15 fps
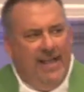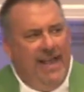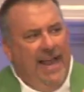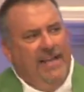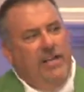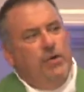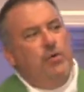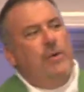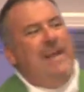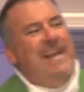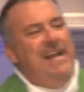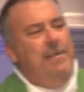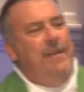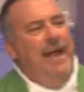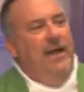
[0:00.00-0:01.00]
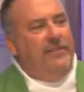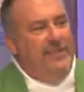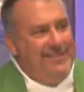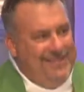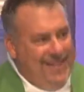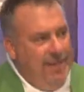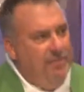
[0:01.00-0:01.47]
and you read about the
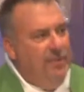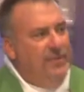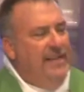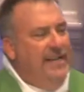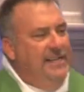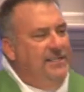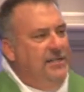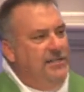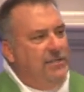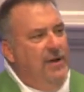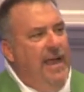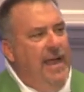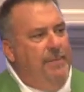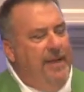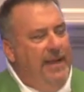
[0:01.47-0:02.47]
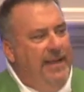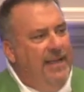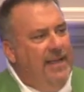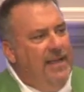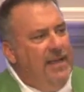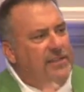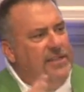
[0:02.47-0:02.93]
temple that he's describing,
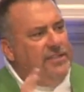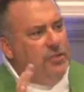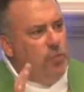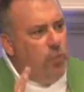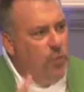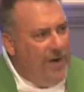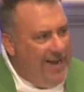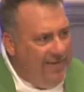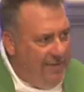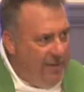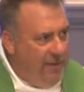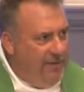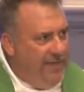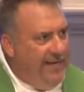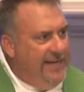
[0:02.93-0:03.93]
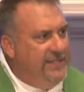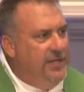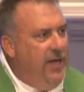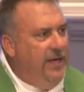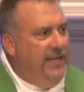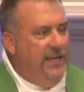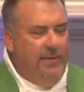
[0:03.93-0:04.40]
this river that he's
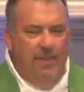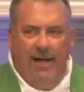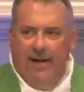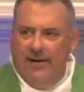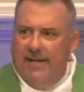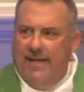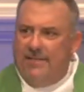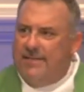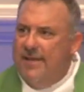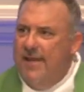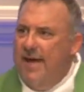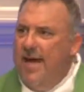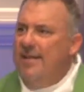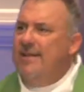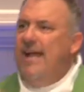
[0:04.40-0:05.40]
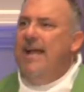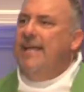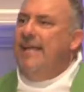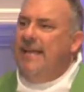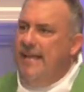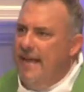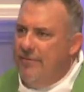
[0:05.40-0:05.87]
talking about is unlike
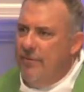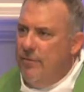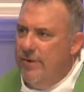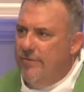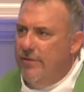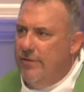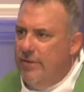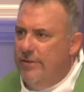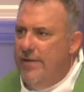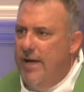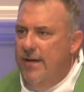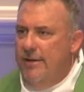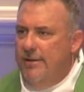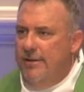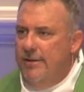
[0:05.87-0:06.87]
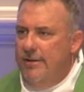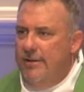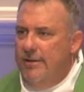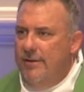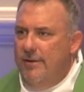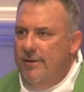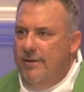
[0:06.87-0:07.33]
any other river you'll know.
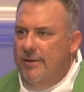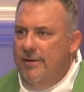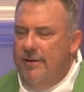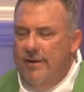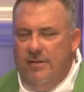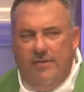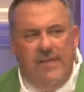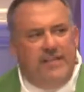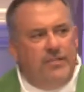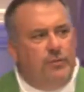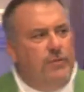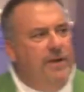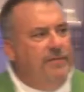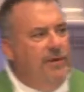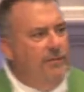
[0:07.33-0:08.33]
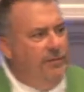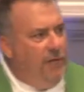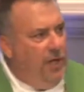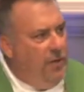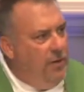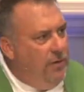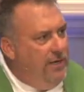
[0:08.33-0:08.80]
This river
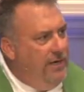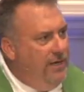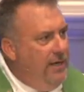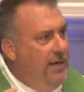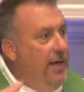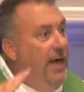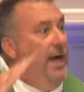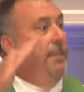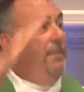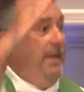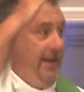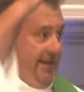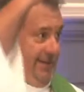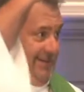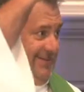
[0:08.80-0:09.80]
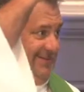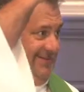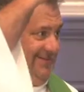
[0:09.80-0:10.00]
flowed uphill.